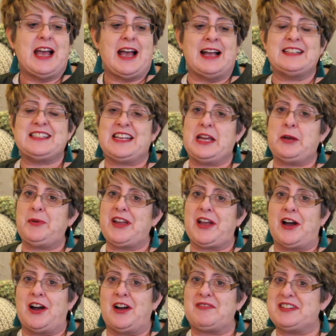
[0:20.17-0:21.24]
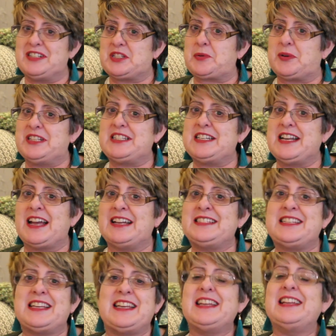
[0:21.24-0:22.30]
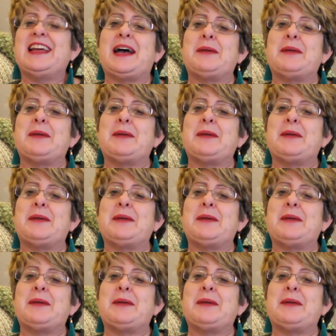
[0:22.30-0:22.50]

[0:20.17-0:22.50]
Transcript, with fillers: and here we are in 2019.